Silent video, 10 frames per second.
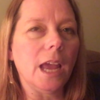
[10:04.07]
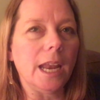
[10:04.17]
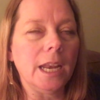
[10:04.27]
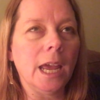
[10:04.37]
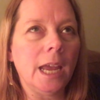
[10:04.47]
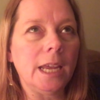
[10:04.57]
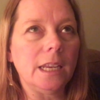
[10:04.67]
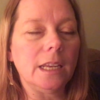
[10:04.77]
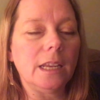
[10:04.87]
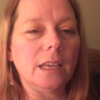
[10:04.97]
at
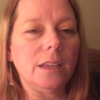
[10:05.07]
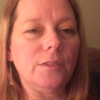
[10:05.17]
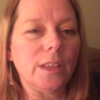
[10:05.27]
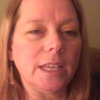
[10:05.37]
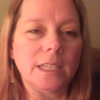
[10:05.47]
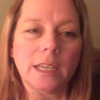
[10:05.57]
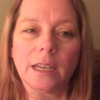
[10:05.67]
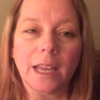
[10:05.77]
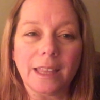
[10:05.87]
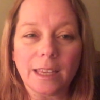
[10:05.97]
night, if you like to eat at
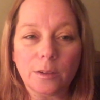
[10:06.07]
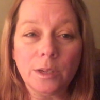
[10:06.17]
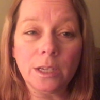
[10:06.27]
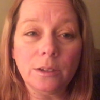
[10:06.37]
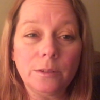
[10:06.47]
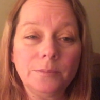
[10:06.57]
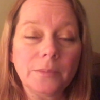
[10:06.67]
night like we do,